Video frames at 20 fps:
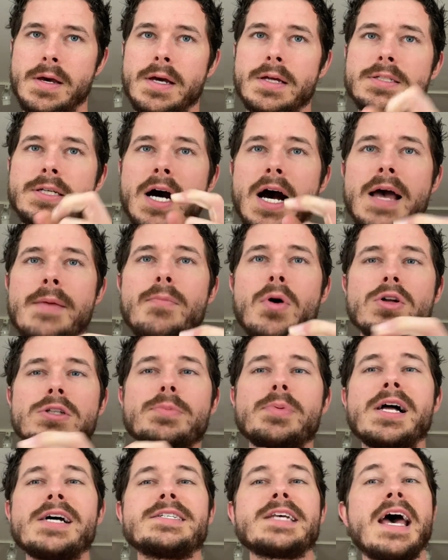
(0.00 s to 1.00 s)
Time
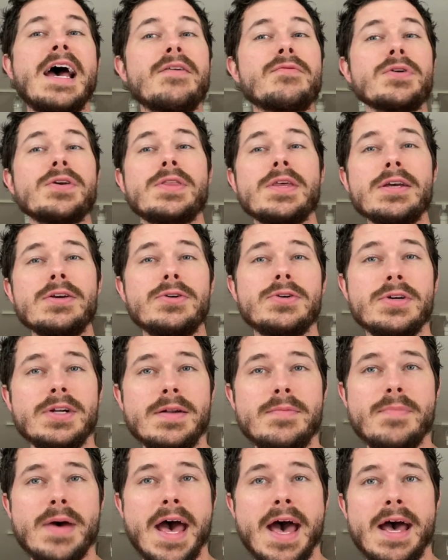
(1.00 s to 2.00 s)
multiplies everything good
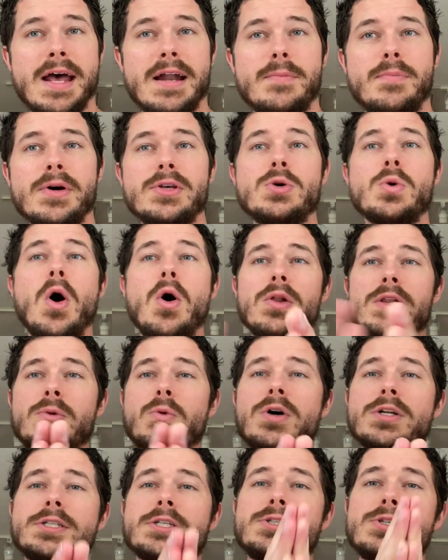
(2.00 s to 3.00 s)
and bad, but you only
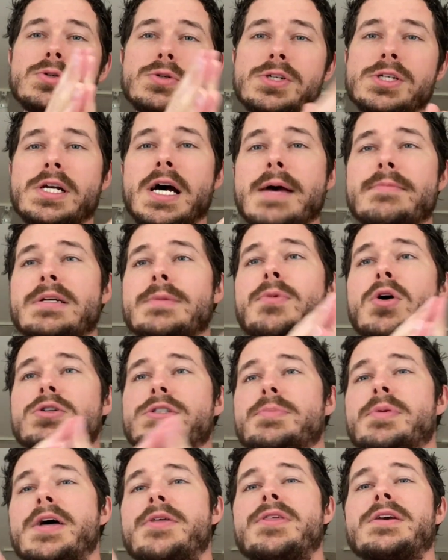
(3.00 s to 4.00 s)
want to use time to
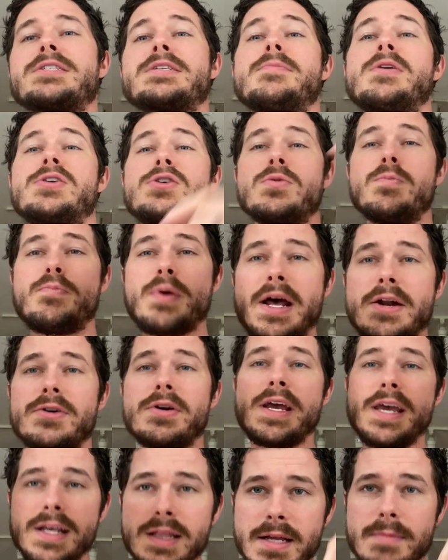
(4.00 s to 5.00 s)
multiply things that make you better
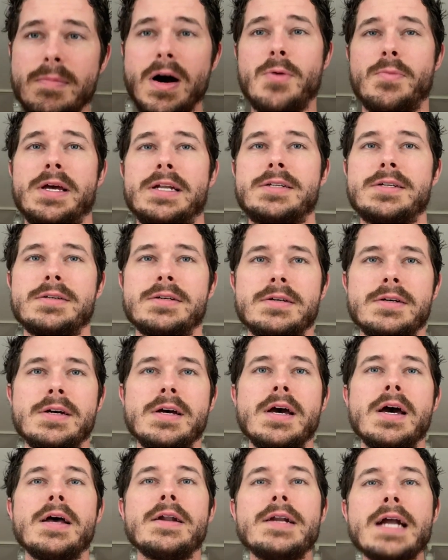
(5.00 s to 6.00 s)
in the moment,
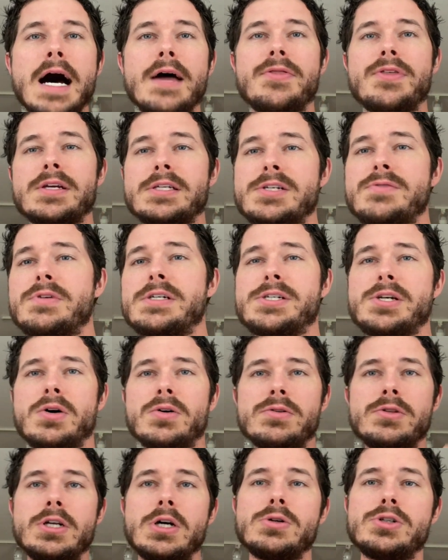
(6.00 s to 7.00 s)
not things that result
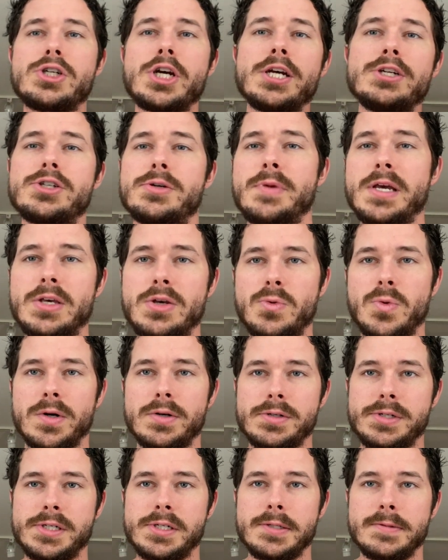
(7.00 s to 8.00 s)
in no change or make you
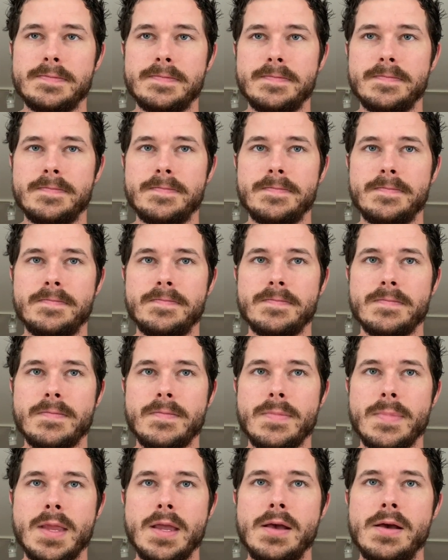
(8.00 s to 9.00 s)
worse.
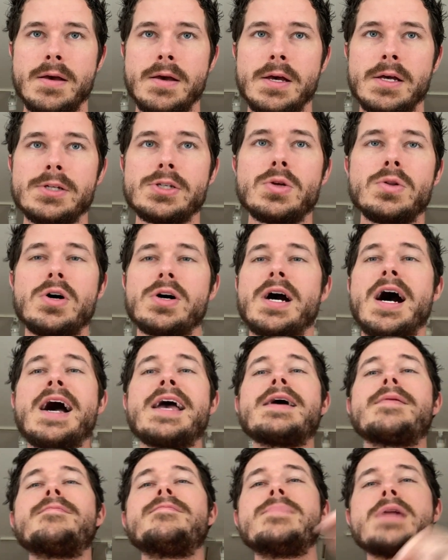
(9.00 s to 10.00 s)
So, look, I
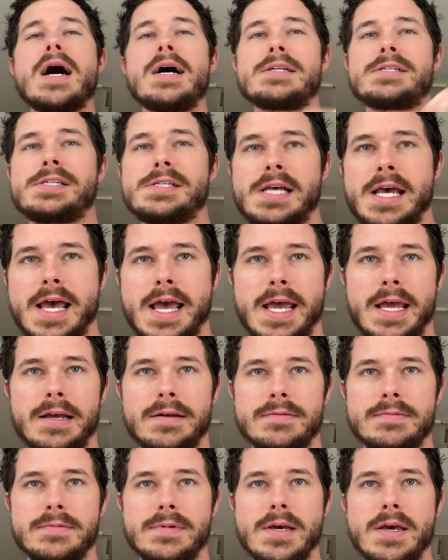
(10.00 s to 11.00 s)
am not saying
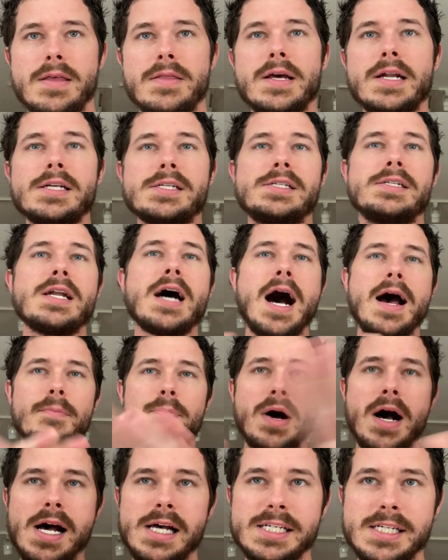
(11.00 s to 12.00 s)
that it's not
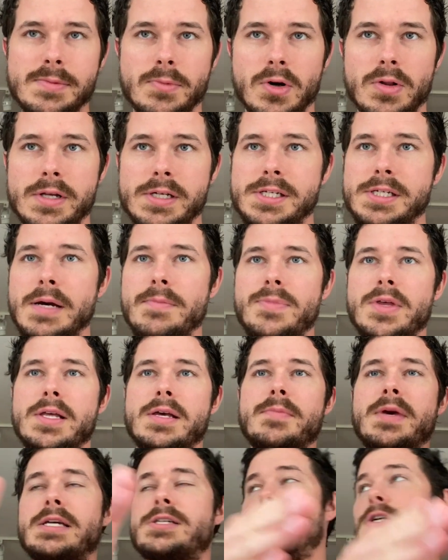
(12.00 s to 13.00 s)
possible that something that
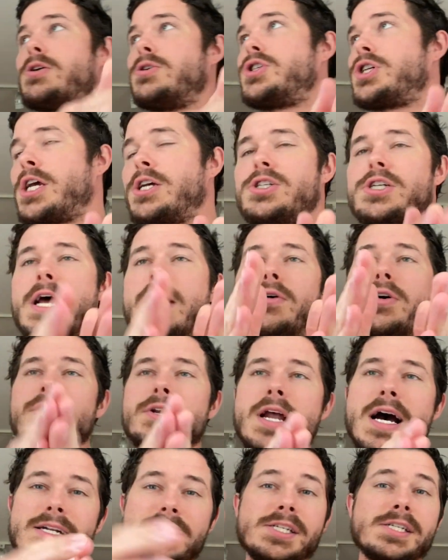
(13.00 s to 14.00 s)
makes no change now could
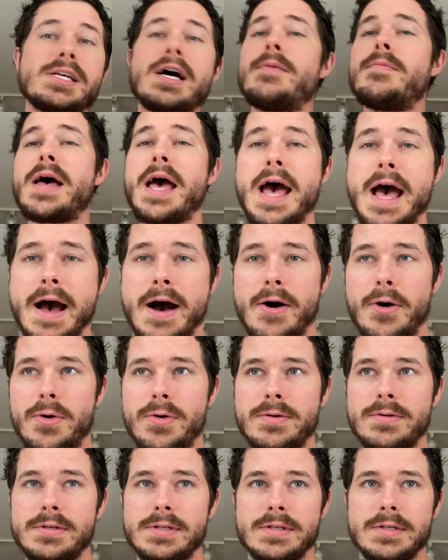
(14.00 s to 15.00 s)
not
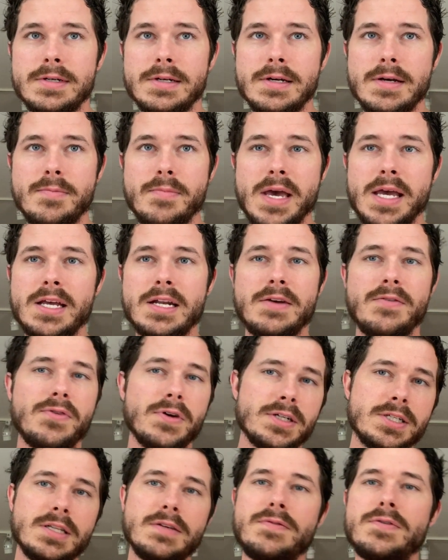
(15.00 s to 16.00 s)
somehow make a
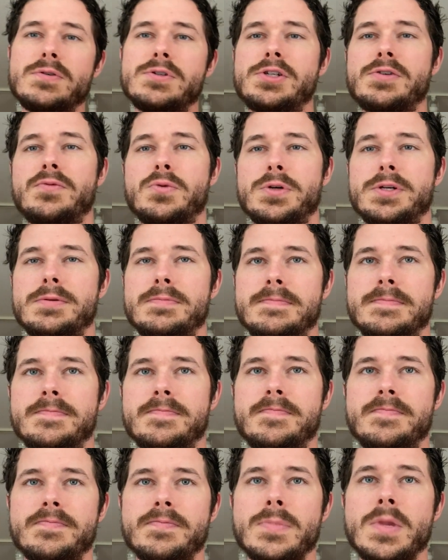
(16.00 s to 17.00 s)
difference in the future for you,
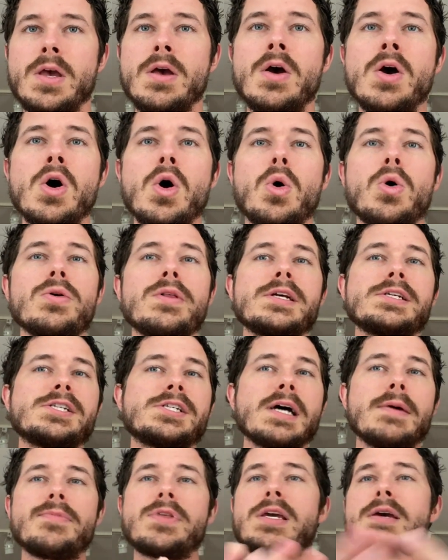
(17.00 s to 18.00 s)
or that
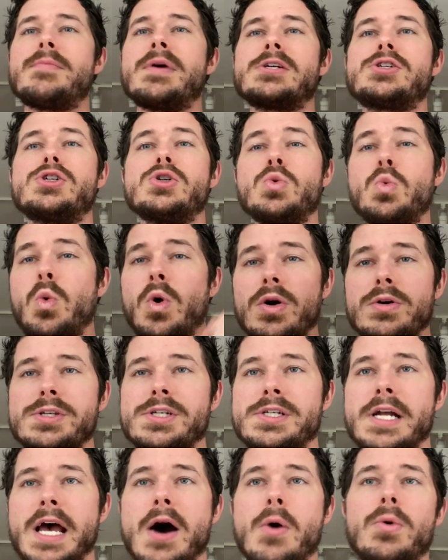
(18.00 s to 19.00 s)
something that makes you worse
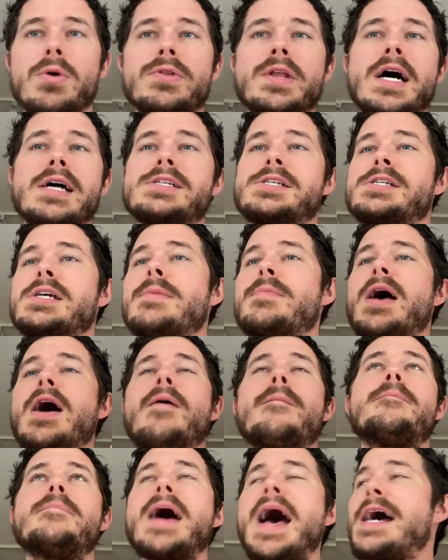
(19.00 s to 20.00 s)
now will not somehow
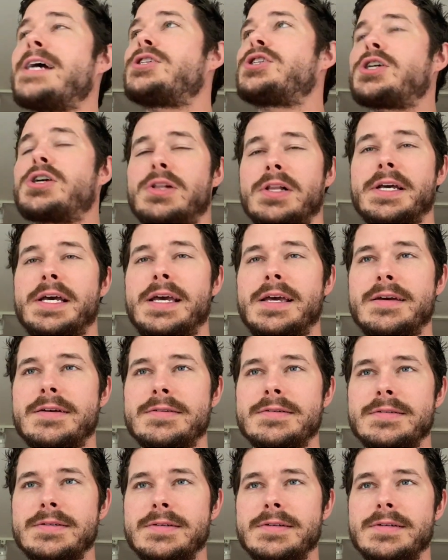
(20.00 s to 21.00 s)

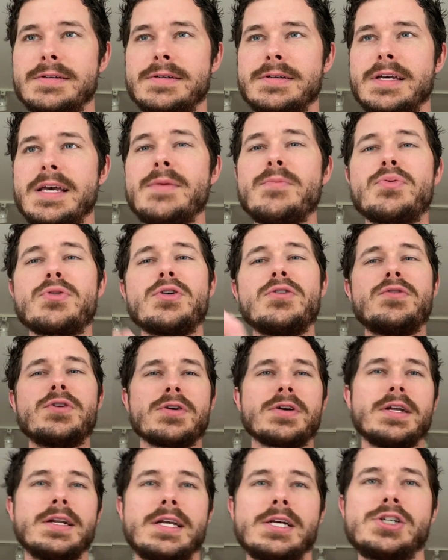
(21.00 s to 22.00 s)
magically improve your
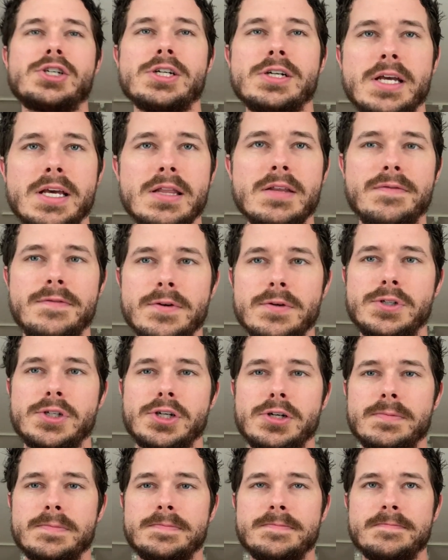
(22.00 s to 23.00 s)
condition in the
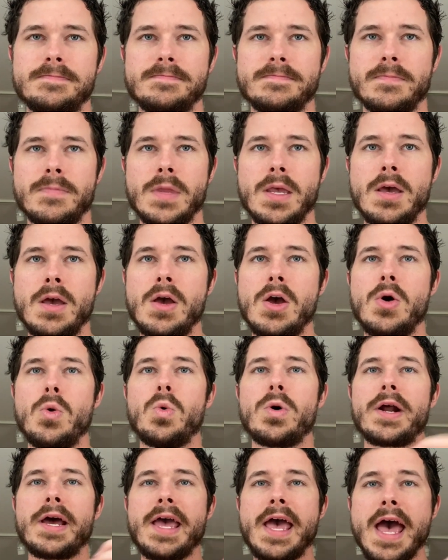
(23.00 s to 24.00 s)
future.
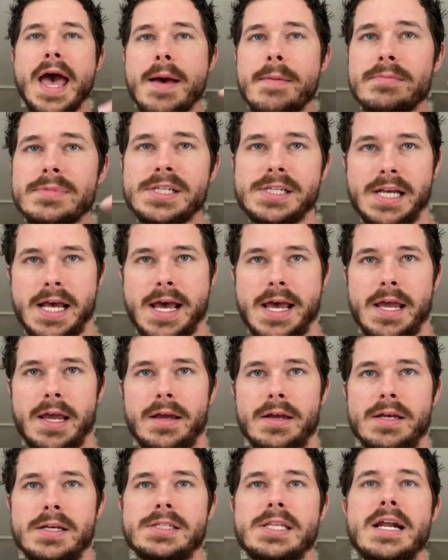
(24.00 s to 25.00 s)
What I am saying
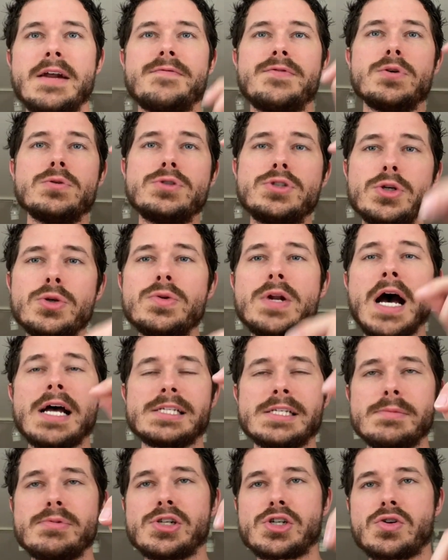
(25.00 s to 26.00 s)
is that if you do not
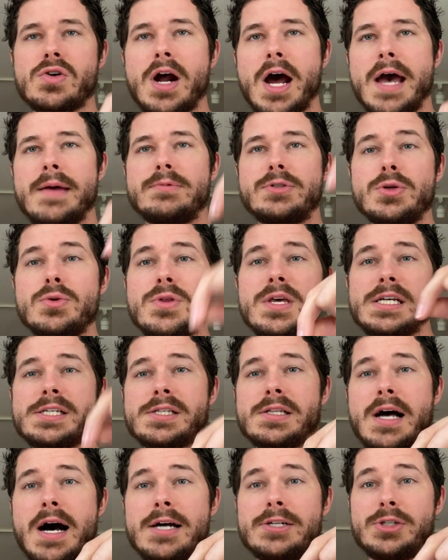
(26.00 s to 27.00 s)
subscribe to this
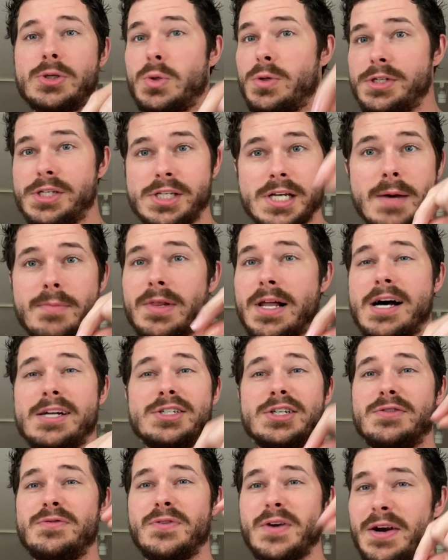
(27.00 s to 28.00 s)
logic or some
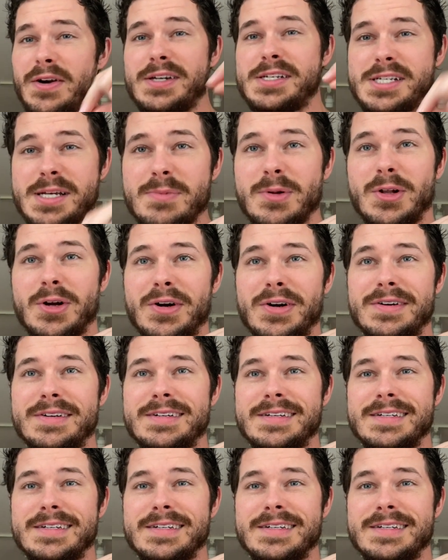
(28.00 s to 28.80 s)
logic very similar,